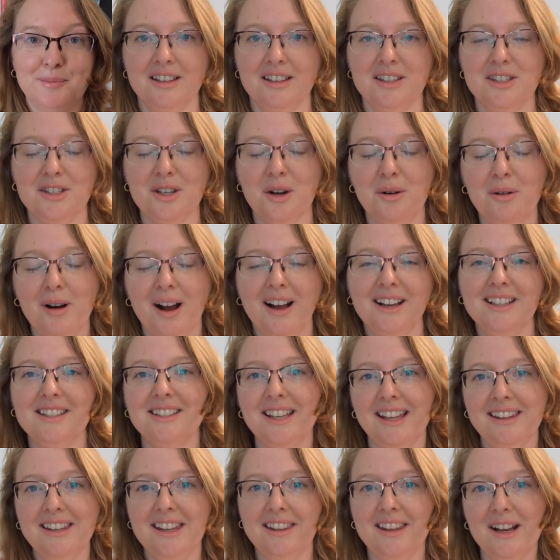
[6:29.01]
So I
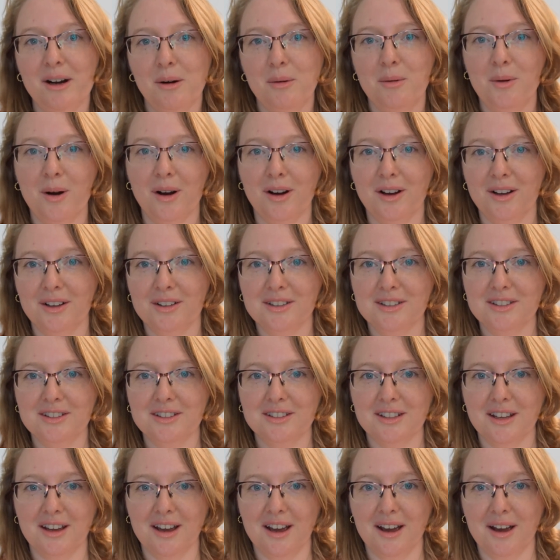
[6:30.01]
said that there
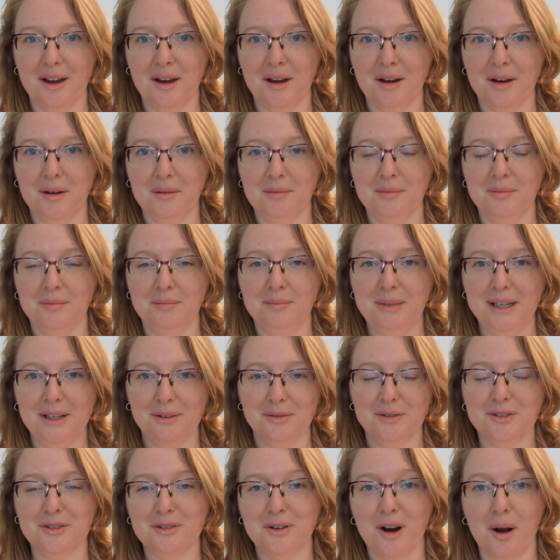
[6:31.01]
was a bit
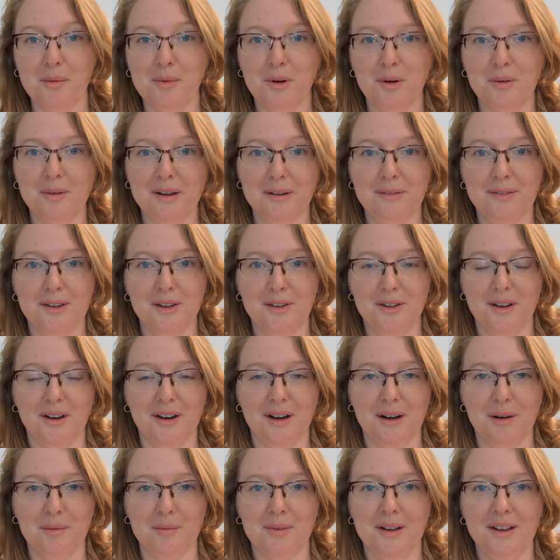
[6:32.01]
of trouble with the
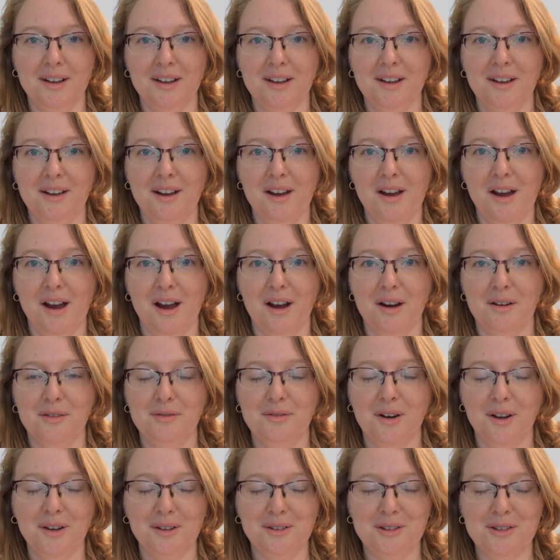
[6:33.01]
term
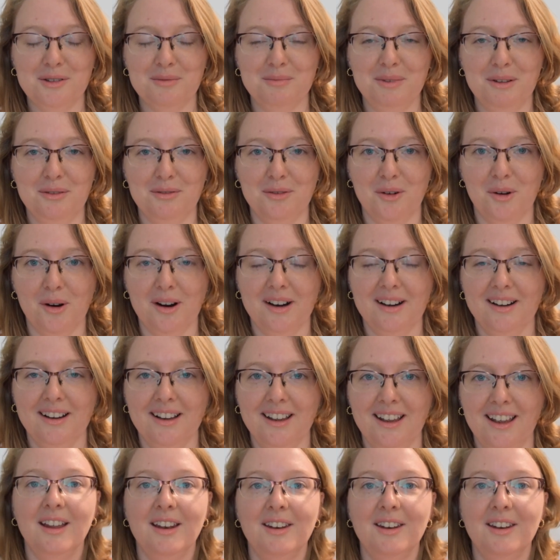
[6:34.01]
funnels before.